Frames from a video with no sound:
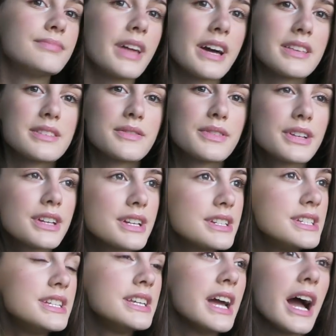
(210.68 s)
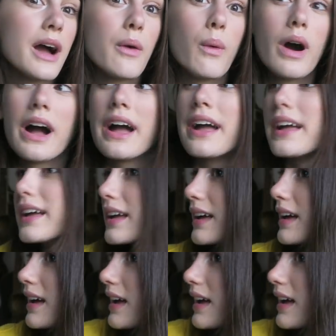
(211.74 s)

Yeah, it's really a D I Y